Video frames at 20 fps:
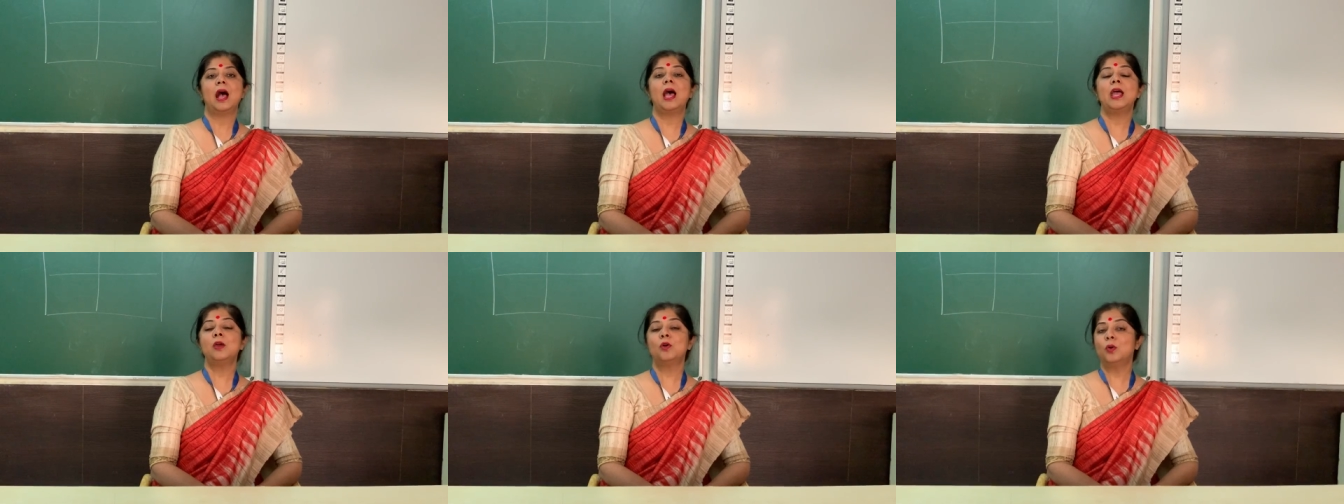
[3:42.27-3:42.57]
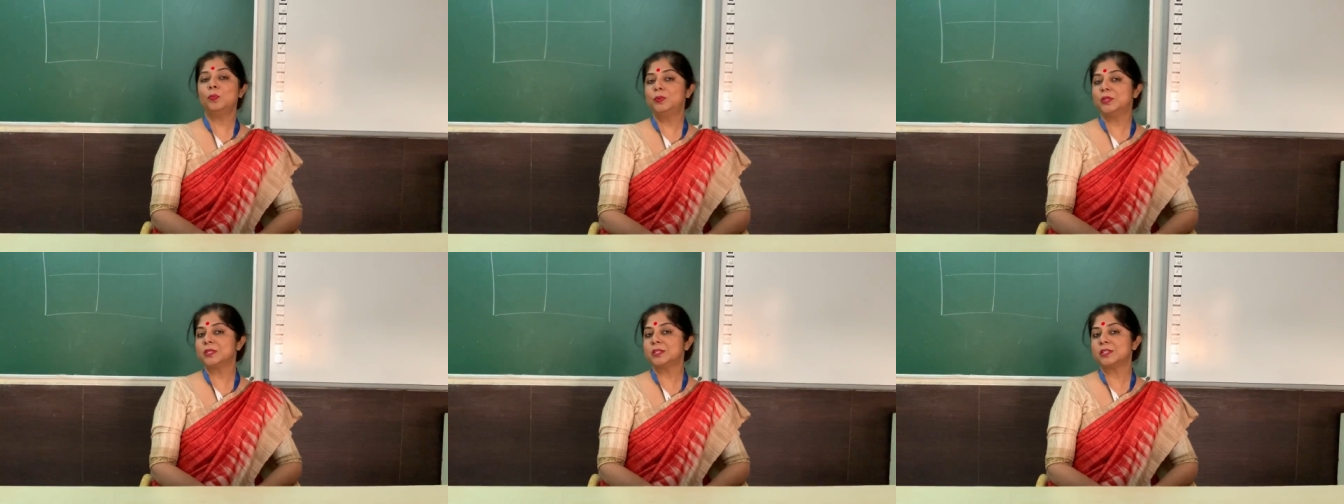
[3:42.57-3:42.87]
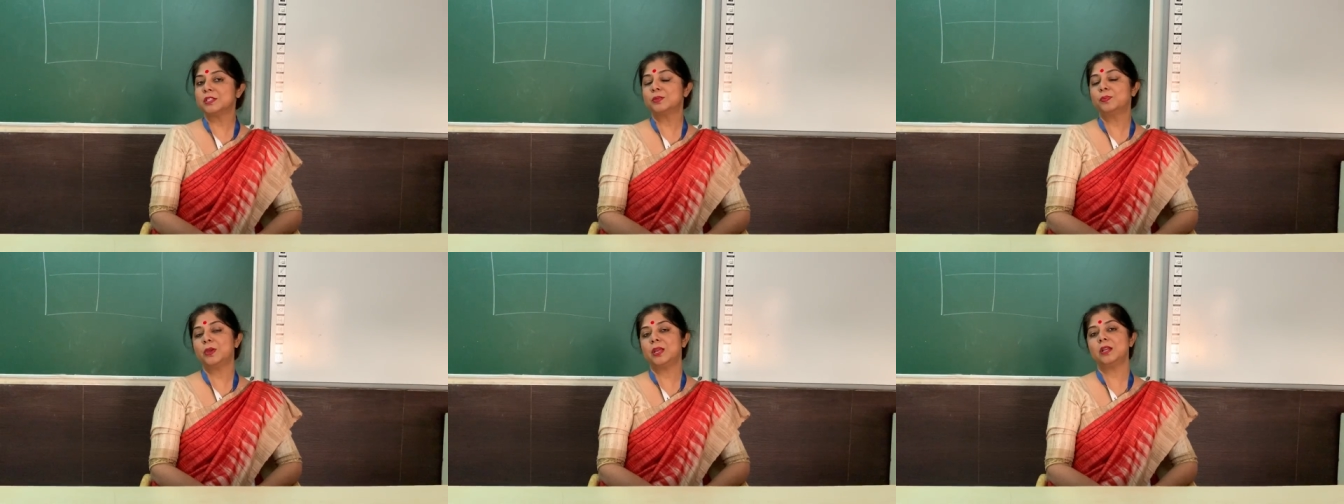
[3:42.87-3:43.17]
I hope
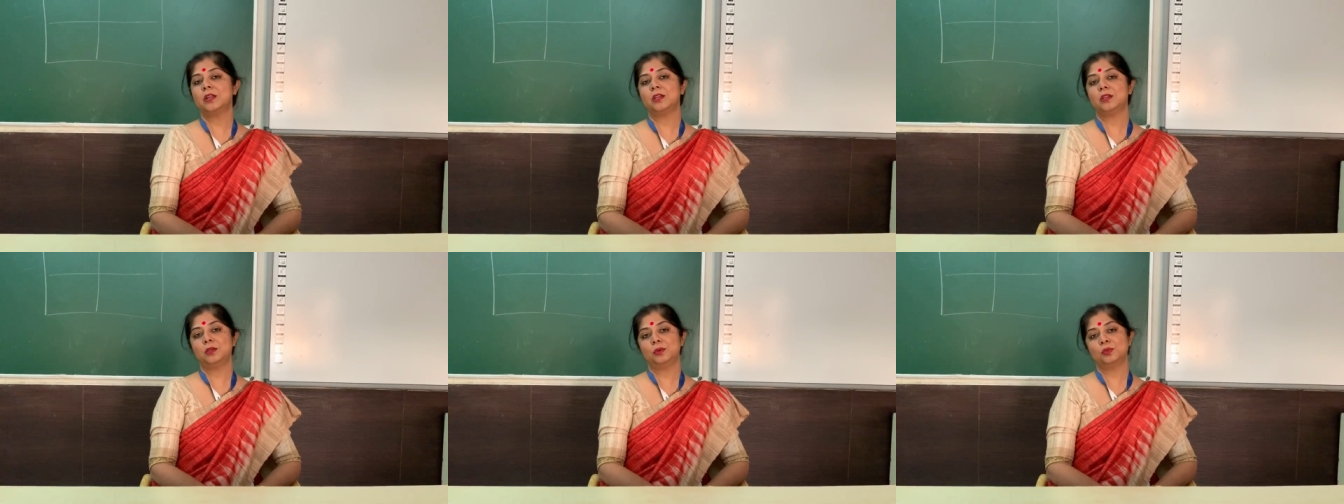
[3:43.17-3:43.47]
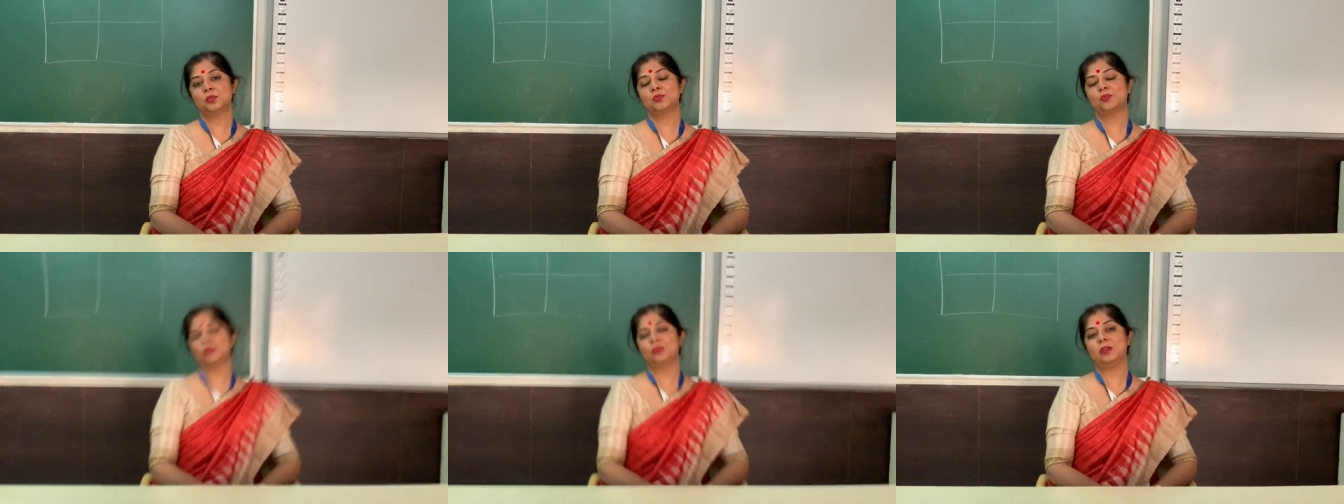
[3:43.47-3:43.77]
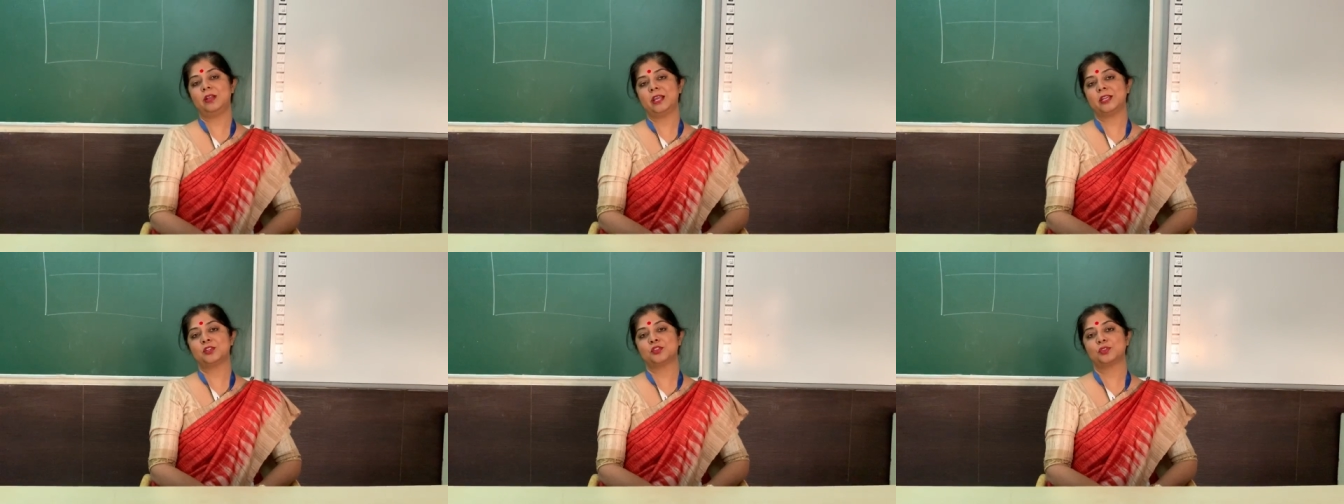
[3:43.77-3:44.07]
this has been a useful
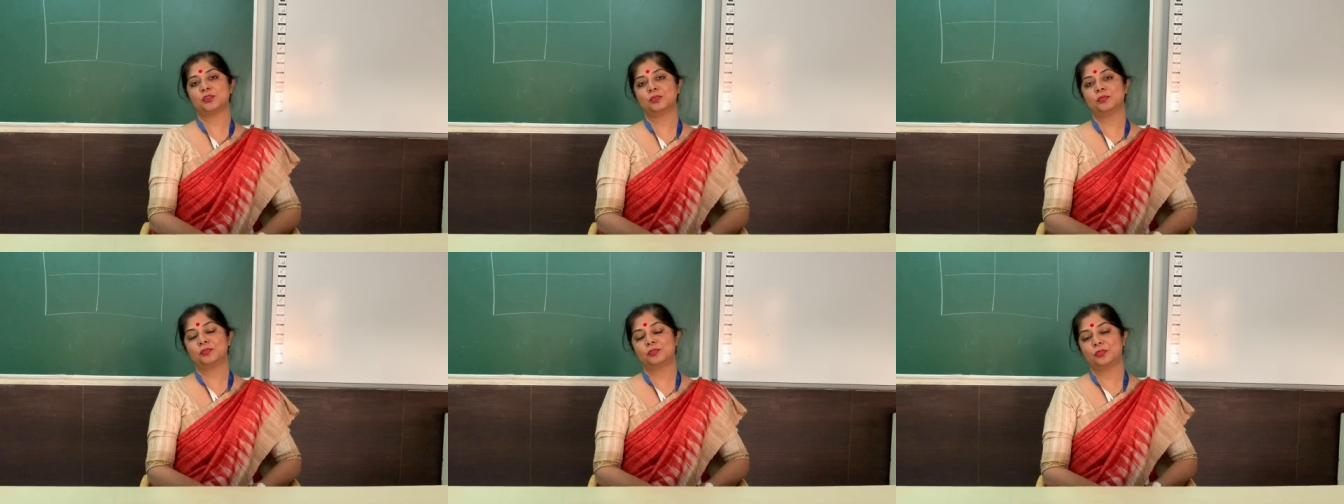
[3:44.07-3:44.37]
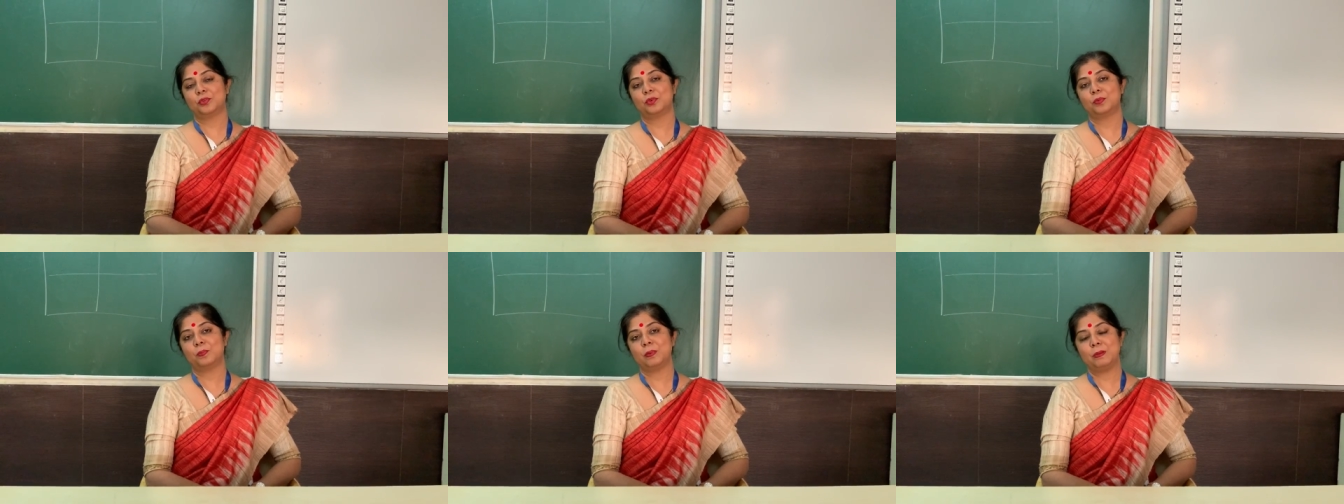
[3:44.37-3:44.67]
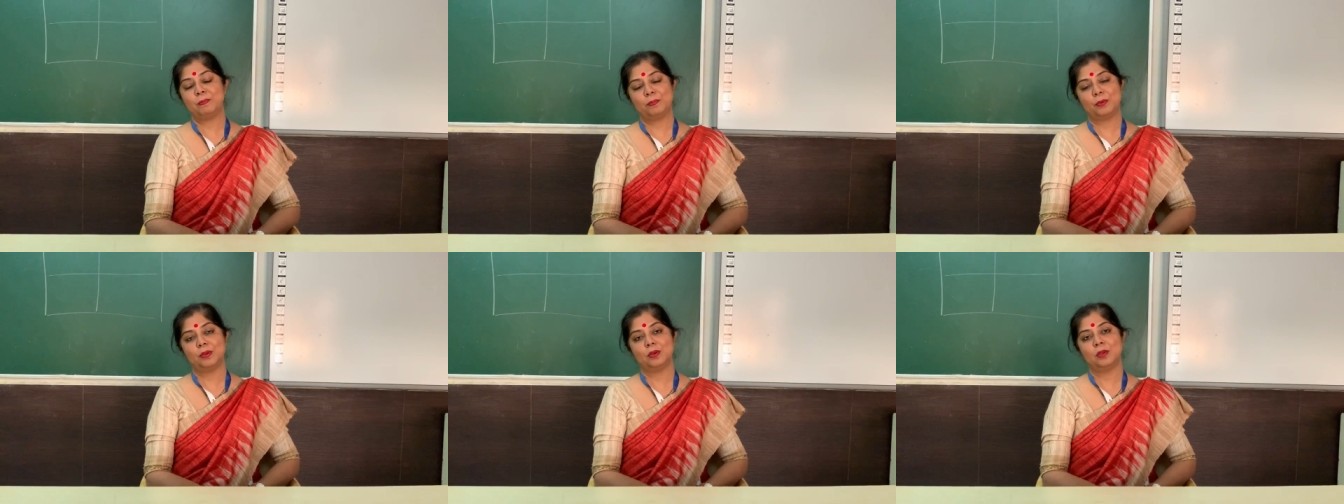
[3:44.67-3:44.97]
lecture for
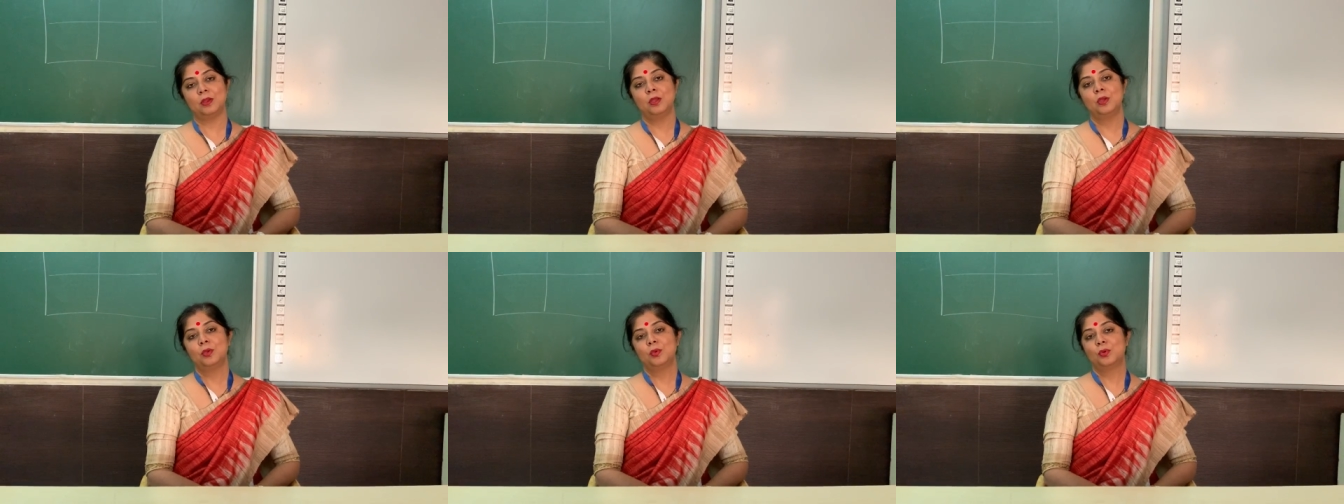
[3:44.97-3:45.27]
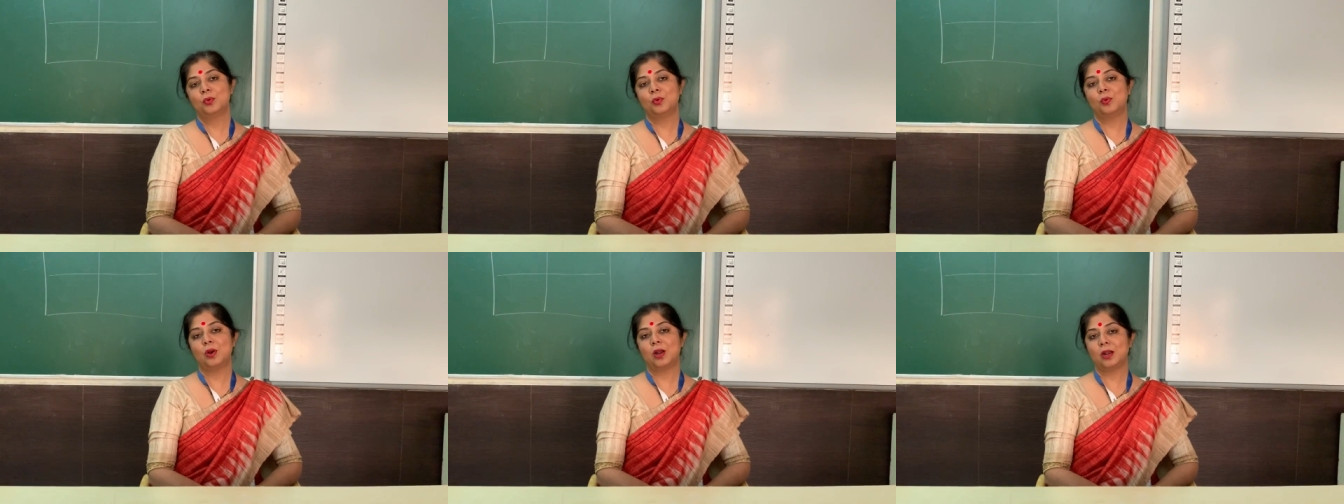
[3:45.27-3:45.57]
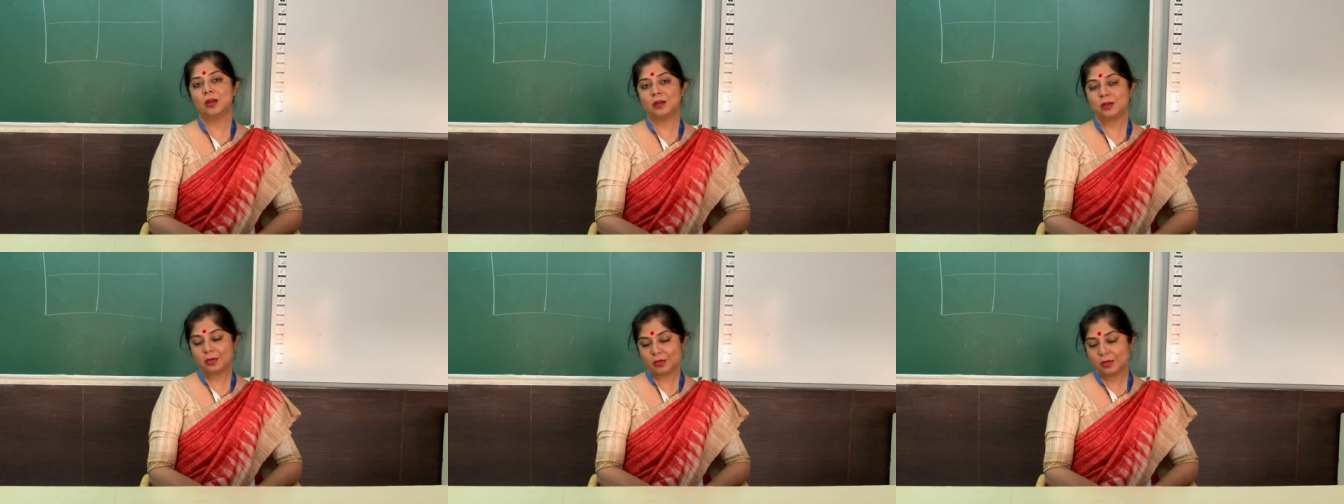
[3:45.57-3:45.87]
people who
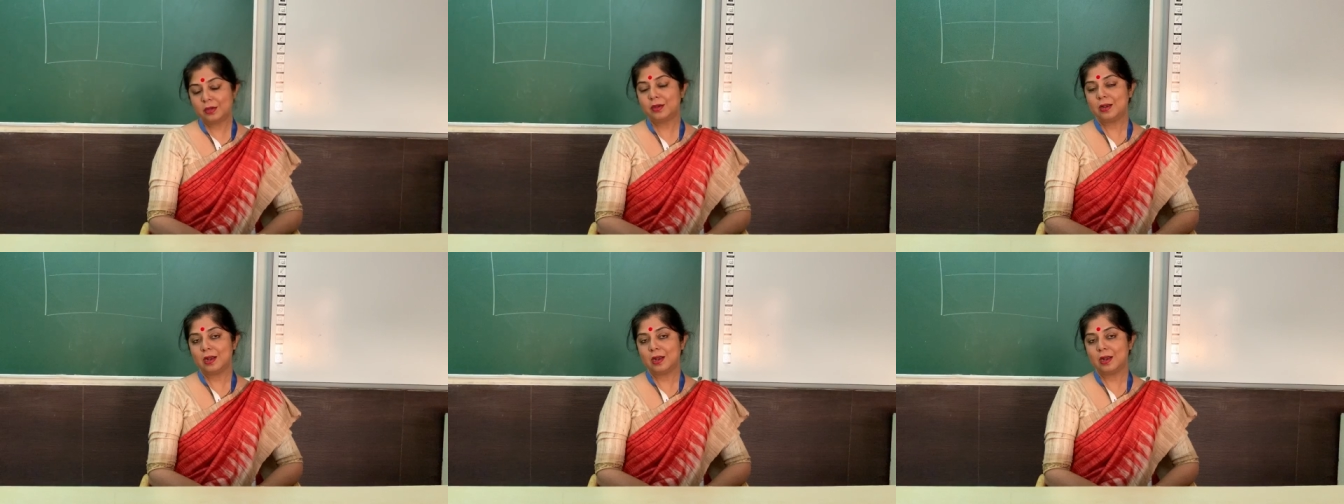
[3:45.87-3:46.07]
are,